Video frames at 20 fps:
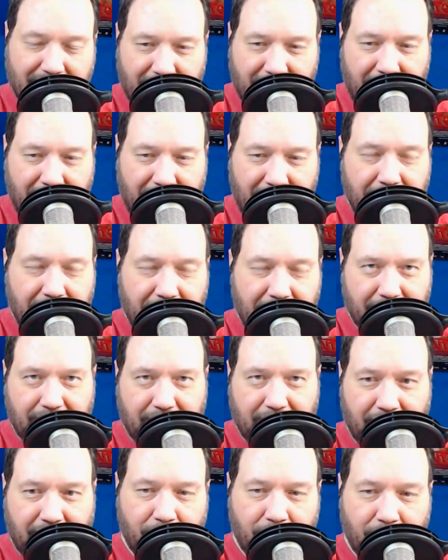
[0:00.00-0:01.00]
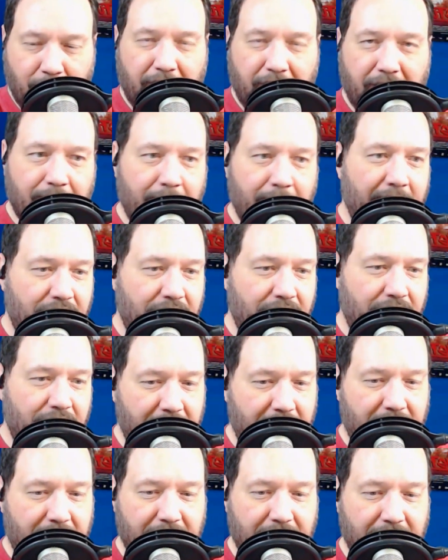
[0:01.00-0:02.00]
Day. We didn't mention
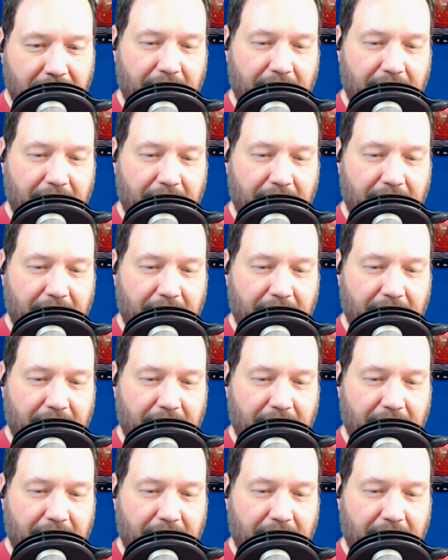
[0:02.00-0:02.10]
it.